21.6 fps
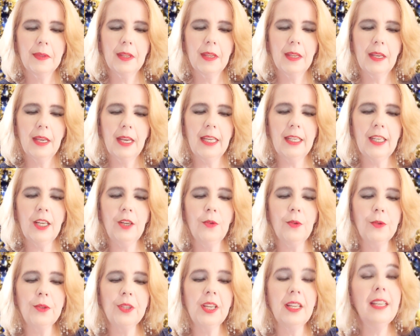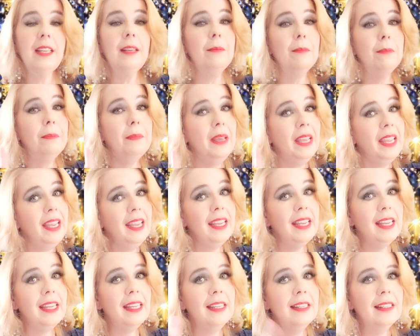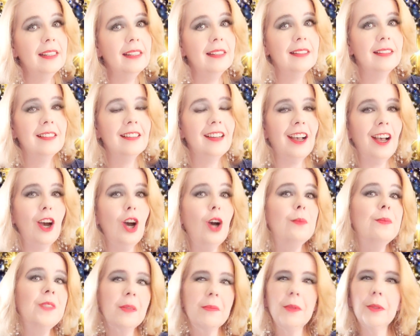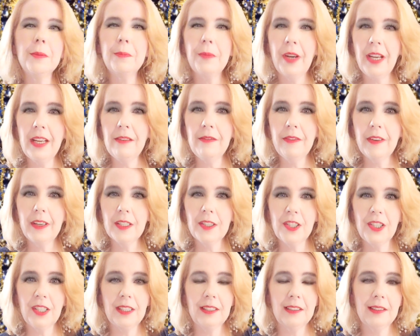It can also impair our optimal brain function,